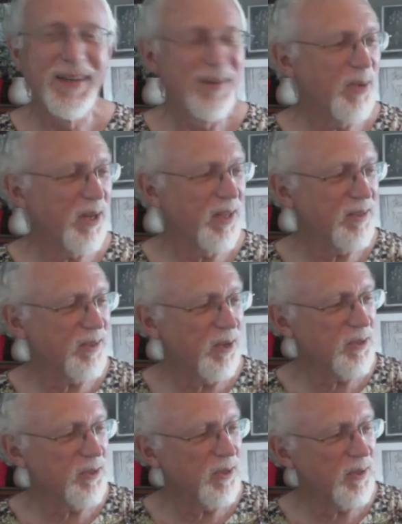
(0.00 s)
but it's
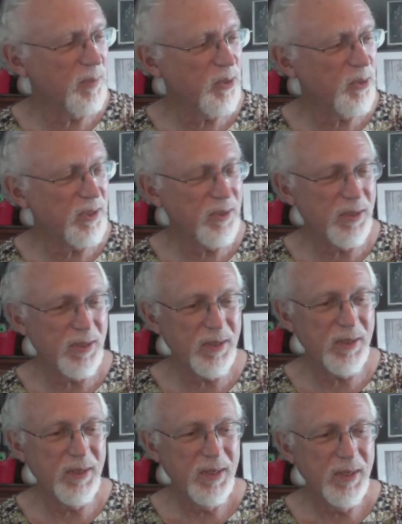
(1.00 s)
also a pretty good
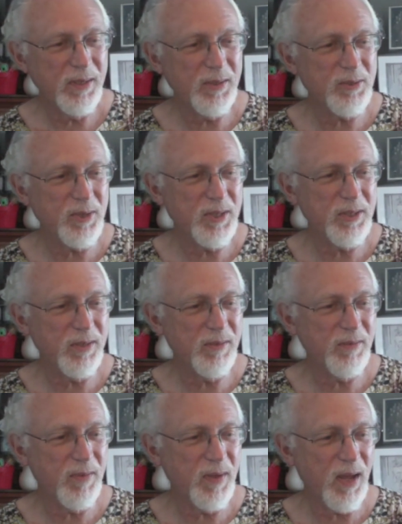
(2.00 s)
illustration of
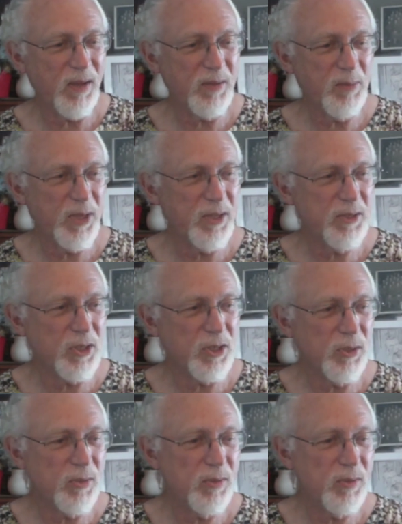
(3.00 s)
how the banjo